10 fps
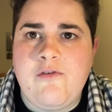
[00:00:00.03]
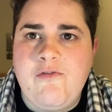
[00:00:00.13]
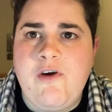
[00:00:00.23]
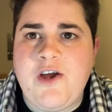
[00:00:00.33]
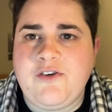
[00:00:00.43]

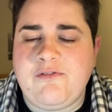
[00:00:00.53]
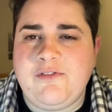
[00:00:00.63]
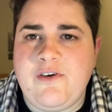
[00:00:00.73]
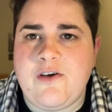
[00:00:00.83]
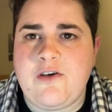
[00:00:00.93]
Fresh off of
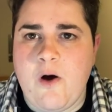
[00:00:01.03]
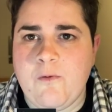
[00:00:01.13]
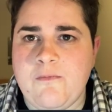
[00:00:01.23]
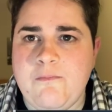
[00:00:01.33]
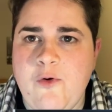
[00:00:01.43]
her
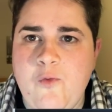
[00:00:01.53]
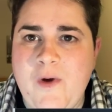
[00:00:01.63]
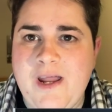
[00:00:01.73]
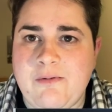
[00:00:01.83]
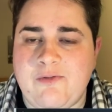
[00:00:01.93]
Golden Boot
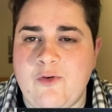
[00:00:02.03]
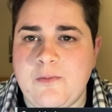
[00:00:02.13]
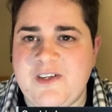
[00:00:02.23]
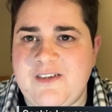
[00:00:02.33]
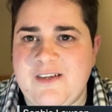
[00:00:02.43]
winning
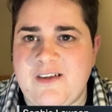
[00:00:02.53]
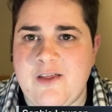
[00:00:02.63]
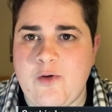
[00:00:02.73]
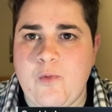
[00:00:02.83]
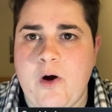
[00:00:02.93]
performances at
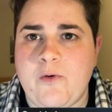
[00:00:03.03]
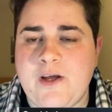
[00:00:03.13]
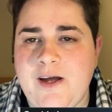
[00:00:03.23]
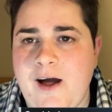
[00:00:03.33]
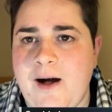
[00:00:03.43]
the World
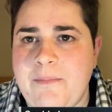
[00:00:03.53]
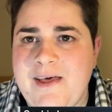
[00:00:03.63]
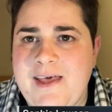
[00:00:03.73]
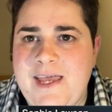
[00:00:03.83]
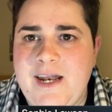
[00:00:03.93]
Cup,
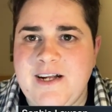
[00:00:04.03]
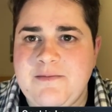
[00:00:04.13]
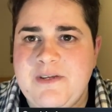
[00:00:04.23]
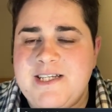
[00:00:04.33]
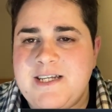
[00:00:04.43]
Hinata
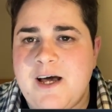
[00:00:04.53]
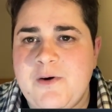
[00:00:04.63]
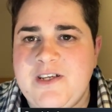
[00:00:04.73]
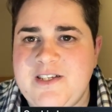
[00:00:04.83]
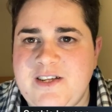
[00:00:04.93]

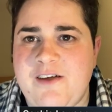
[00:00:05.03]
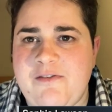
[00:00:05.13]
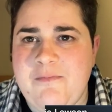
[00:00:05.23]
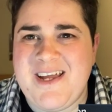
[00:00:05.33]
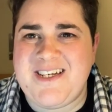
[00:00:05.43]
Miyazawa has signed for
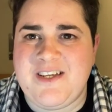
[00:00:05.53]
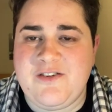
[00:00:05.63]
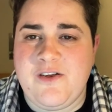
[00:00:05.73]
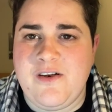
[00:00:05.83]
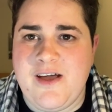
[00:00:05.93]

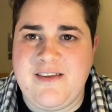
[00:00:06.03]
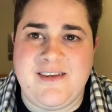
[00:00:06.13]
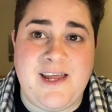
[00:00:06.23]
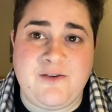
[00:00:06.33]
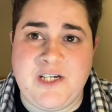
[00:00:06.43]
Manchester United.
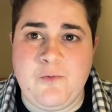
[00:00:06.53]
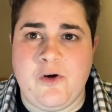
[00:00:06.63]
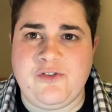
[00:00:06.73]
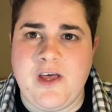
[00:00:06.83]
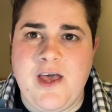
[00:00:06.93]
Now, she
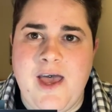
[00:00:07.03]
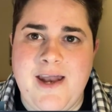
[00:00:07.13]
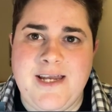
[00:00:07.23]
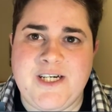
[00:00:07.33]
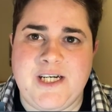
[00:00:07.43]
was
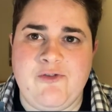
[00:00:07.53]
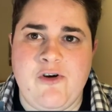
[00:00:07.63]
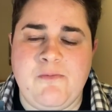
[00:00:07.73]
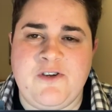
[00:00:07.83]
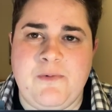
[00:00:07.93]
initially
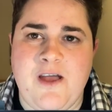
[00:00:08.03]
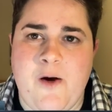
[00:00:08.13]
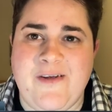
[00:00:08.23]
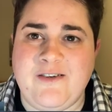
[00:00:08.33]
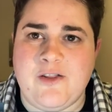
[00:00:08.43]
rumoured to be
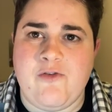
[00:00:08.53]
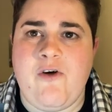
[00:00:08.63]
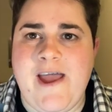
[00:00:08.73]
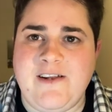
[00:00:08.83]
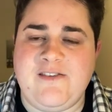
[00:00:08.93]
going to the
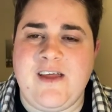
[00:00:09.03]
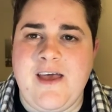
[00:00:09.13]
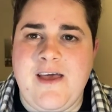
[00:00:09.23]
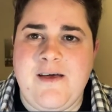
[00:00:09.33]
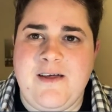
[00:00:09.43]
Reds
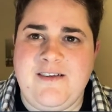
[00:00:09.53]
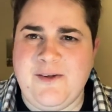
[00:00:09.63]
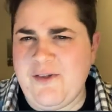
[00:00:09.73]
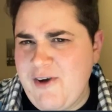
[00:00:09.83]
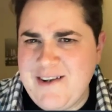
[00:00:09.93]

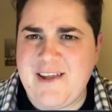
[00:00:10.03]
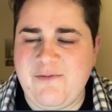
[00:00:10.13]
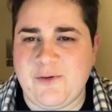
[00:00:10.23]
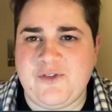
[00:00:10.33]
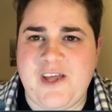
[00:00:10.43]
until the Red
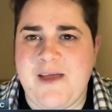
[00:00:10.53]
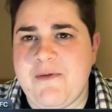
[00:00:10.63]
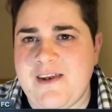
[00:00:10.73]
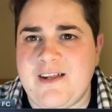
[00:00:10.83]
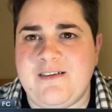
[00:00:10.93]
Devils came
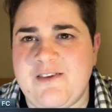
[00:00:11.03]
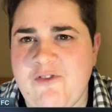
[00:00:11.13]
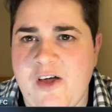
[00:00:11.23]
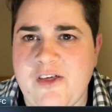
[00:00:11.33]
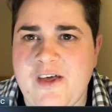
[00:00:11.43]
in and
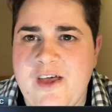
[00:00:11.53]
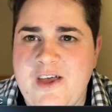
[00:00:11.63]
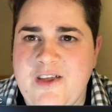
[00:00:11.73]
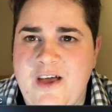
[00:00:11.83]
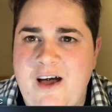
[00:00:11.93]
rather
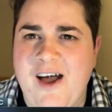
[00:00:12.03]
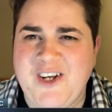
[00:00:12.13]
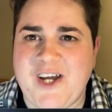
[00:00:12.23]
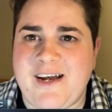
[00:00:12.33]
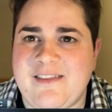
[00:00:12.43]

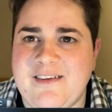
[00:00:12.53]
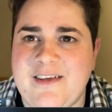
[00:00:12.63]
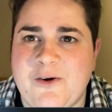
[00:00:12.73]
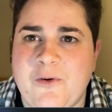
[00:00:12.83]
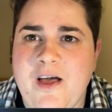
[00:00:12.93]
hijacked the
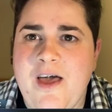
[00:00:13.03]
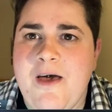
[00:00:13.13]
deal.